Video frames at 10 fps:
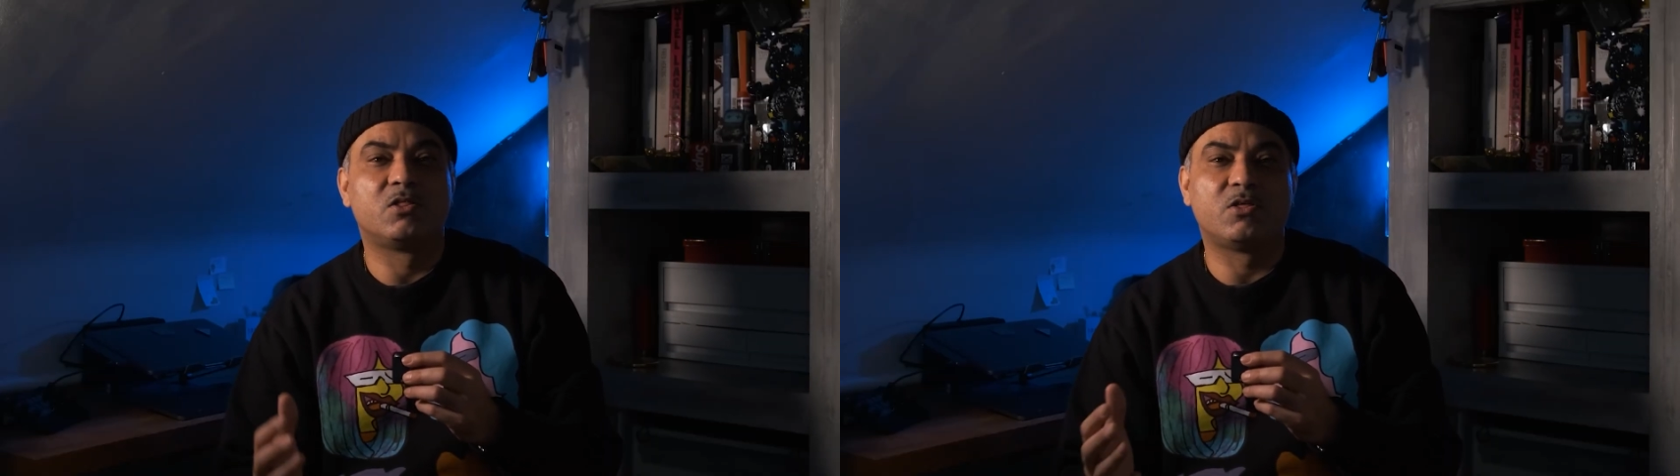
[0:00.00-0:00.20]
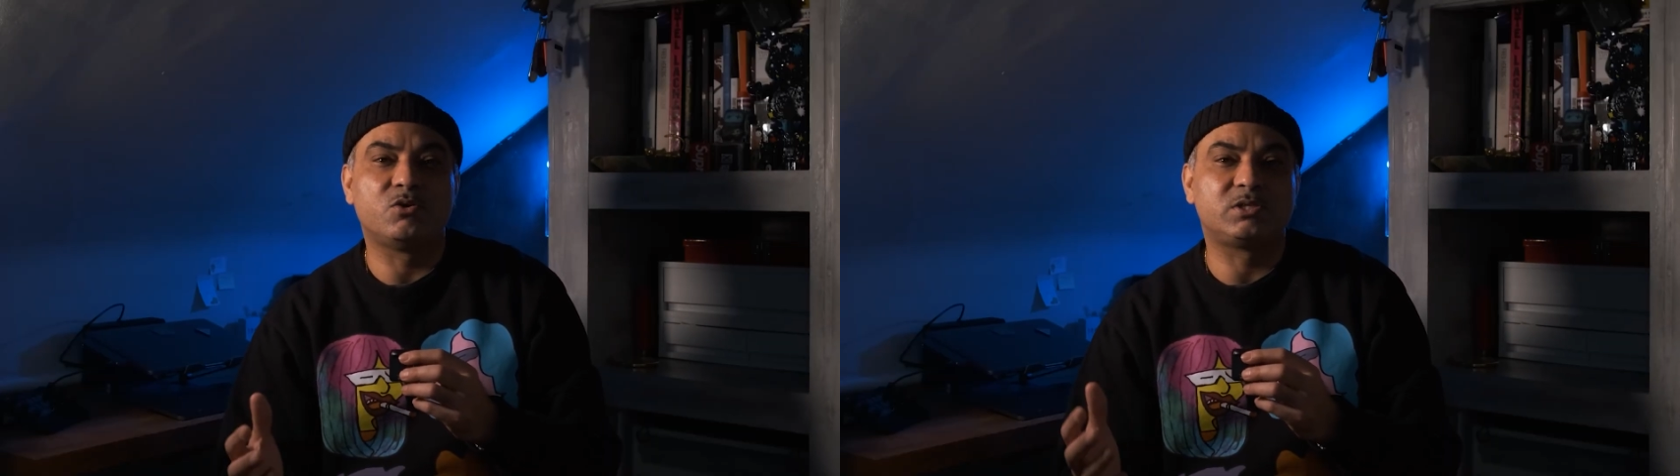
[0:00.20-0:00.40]

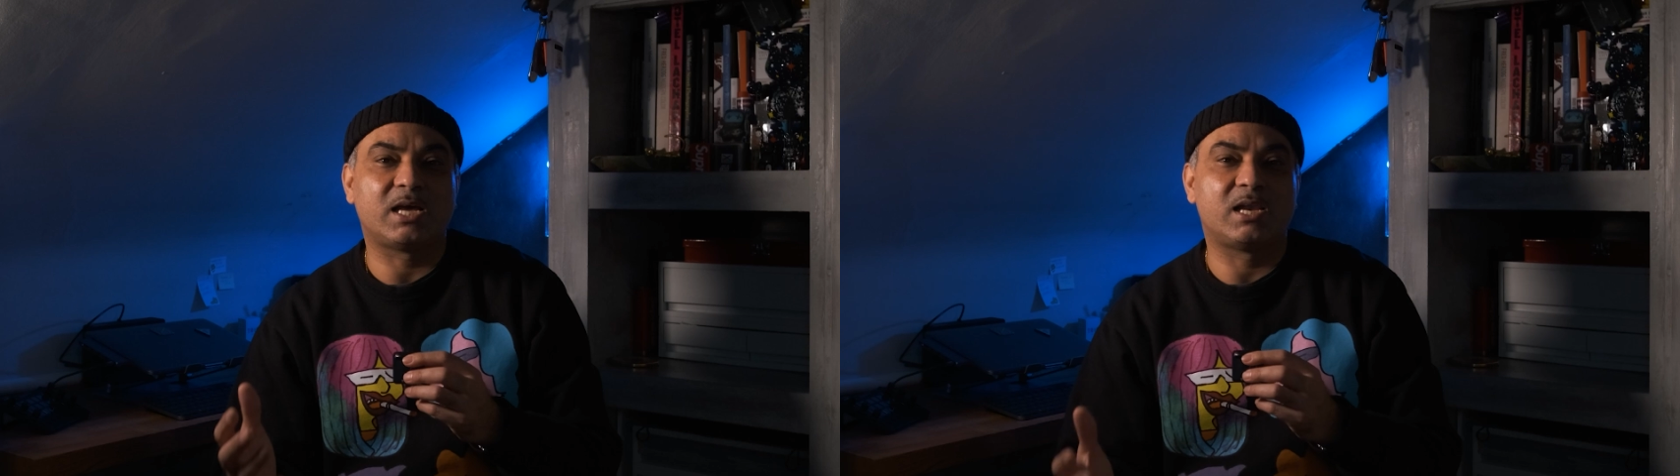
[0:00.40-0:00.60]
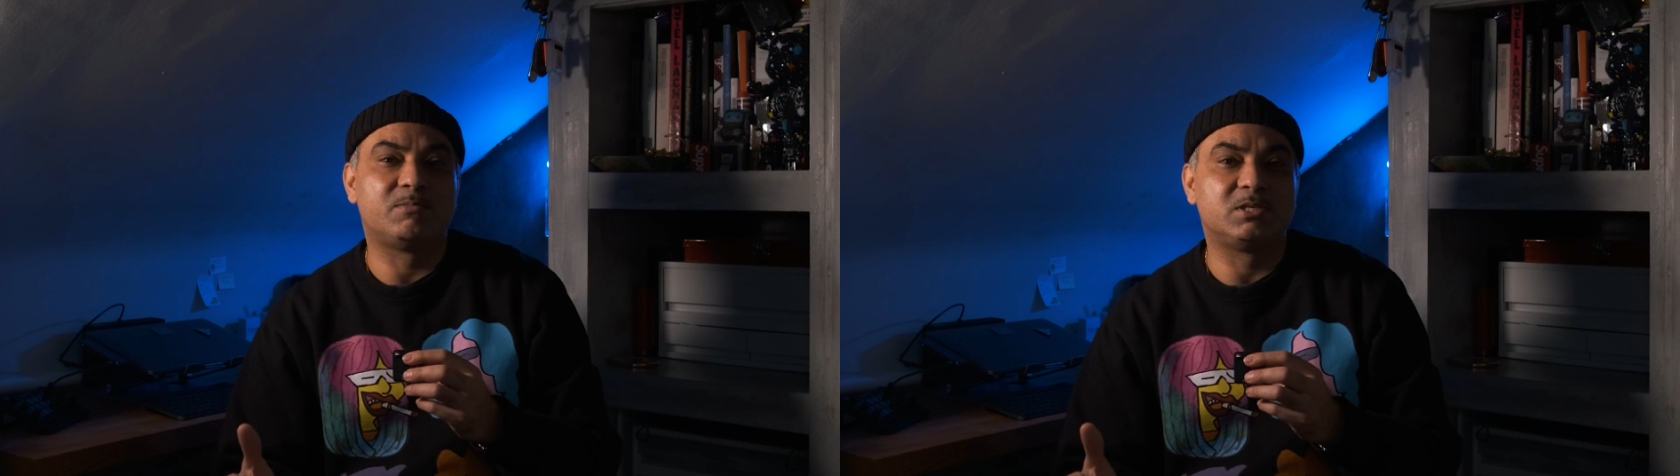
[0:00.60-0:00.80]
those
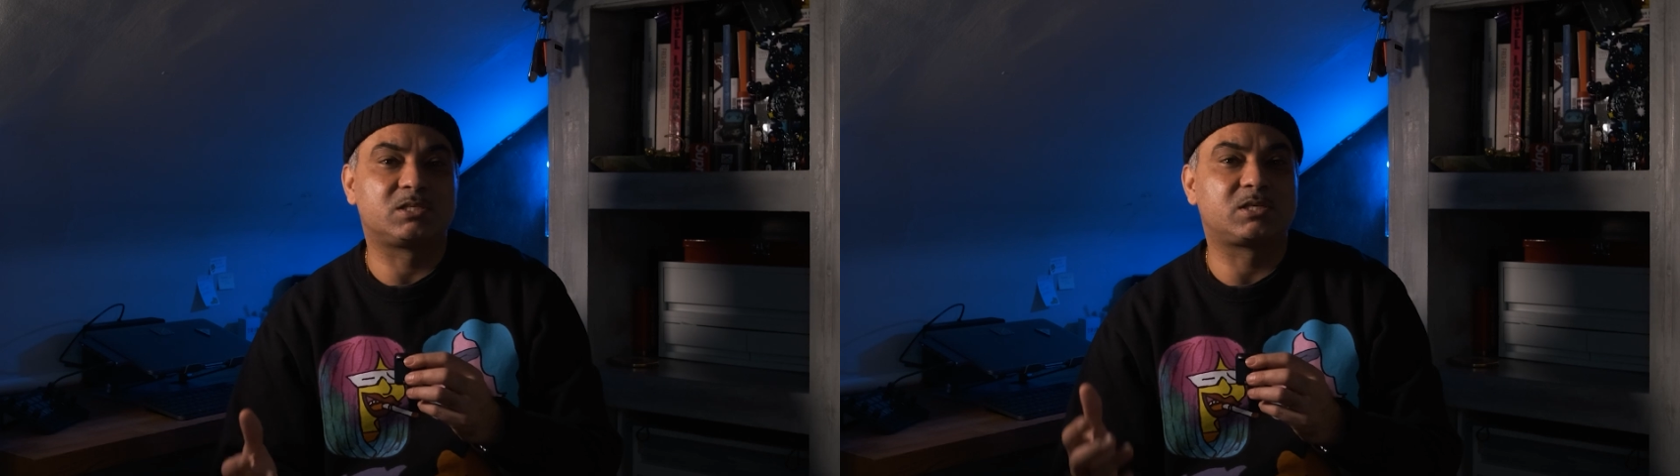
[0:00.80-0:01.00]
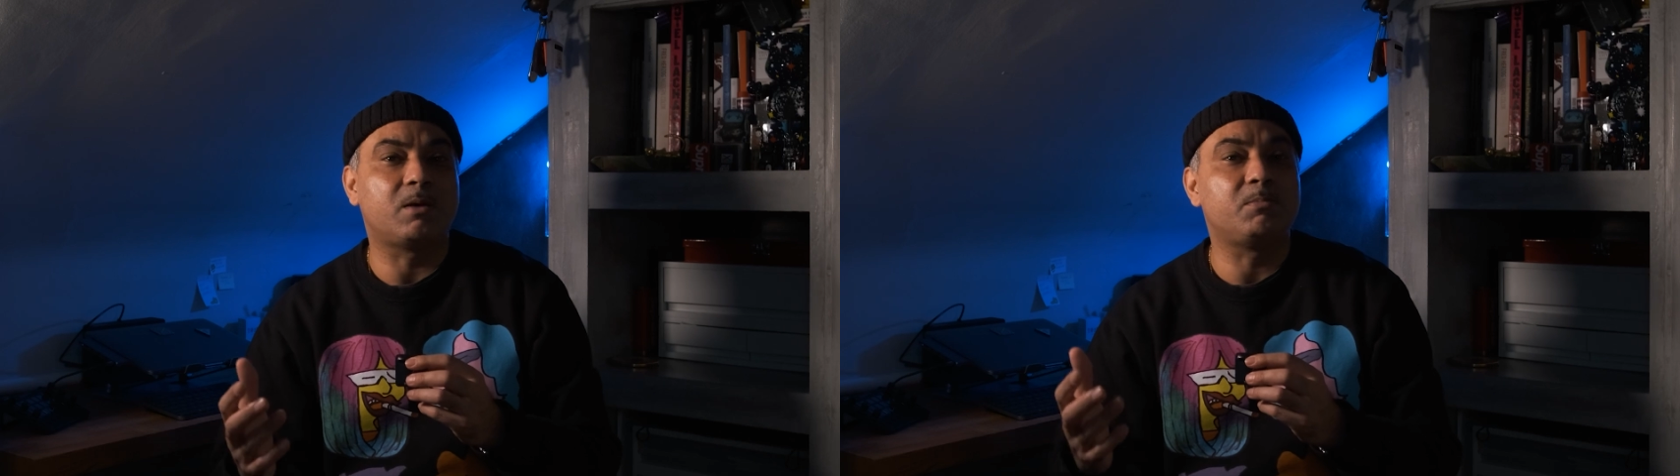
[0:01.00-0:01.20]

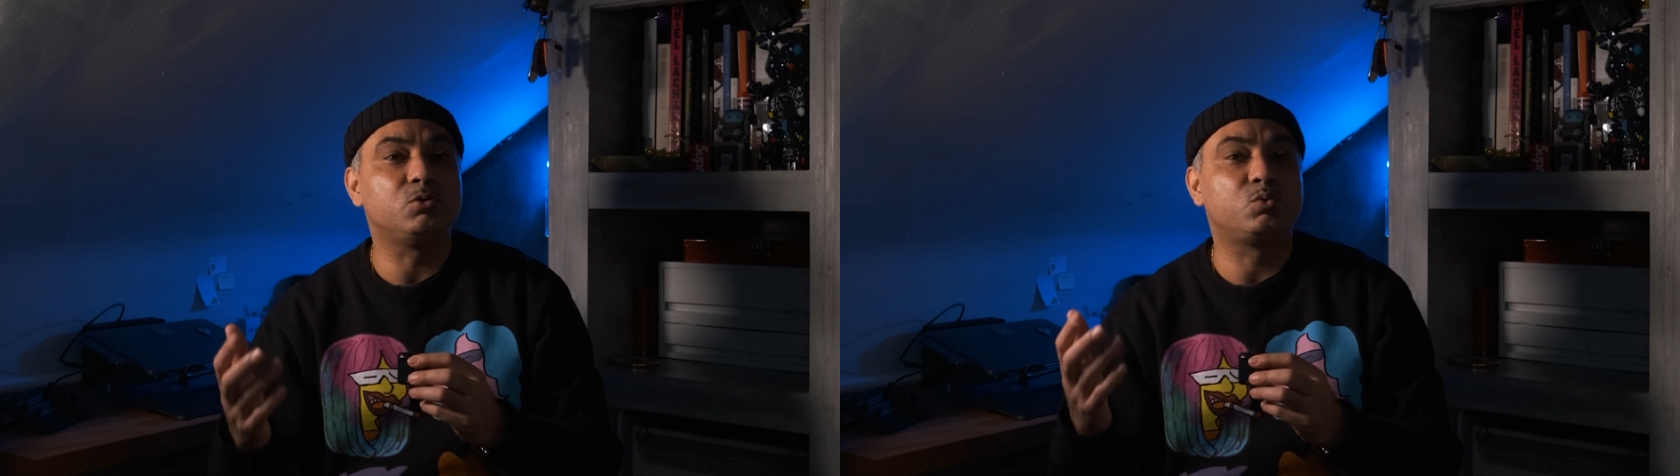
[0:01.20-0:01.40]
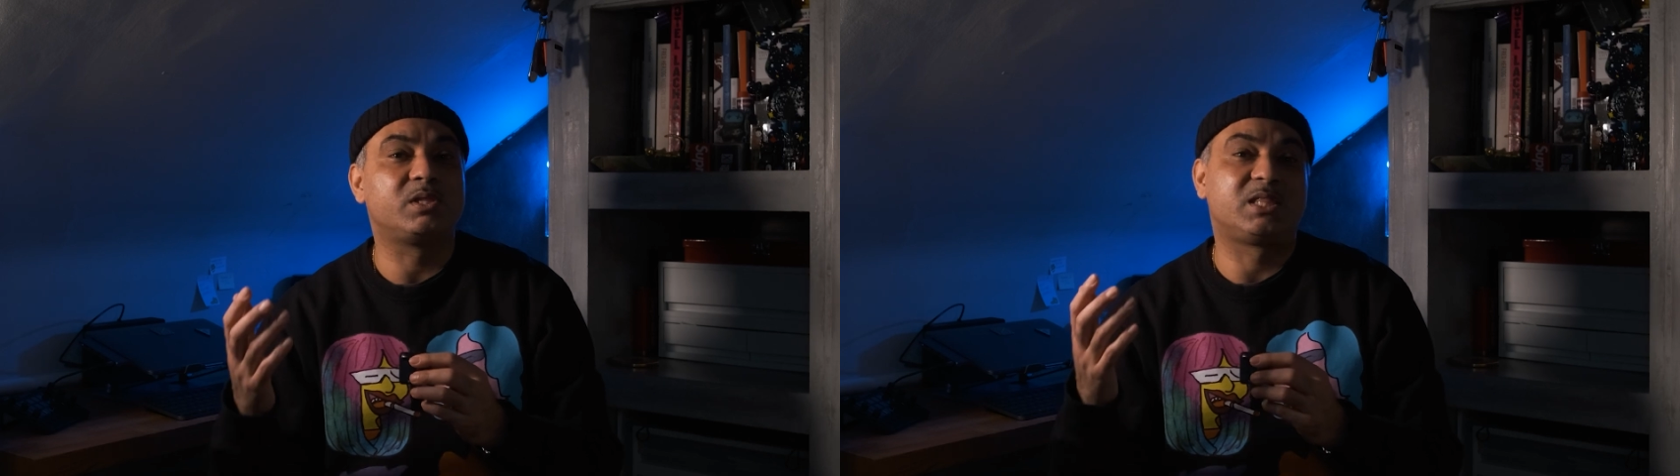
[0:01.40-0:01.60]
elements
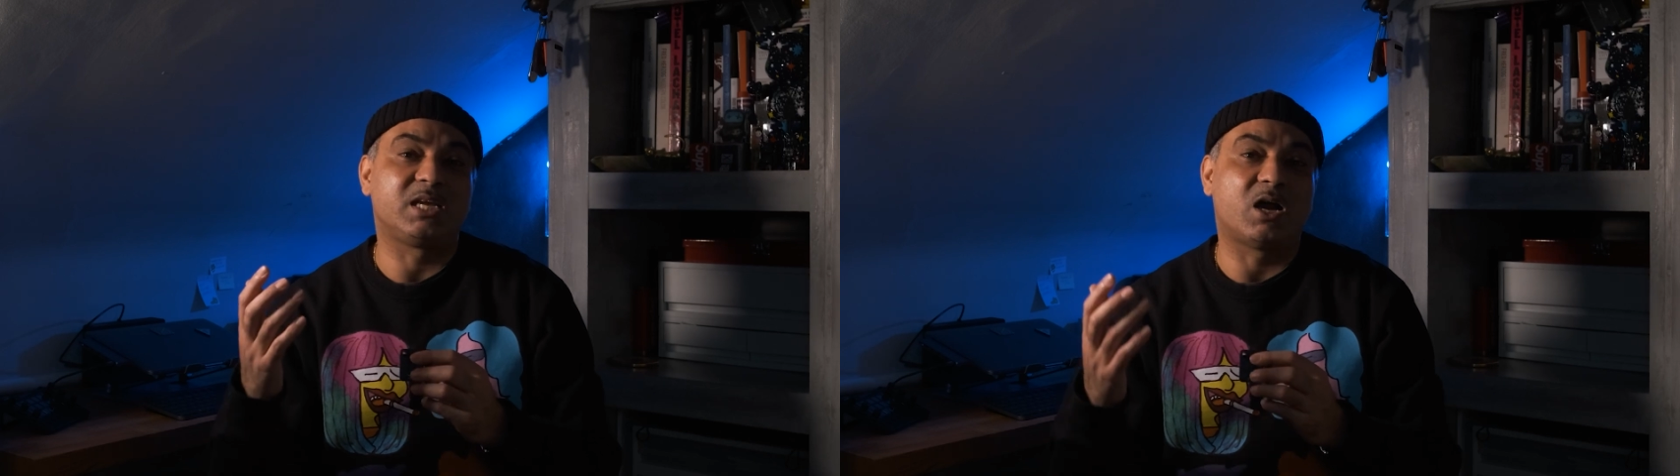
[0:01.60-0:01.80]
coupled with the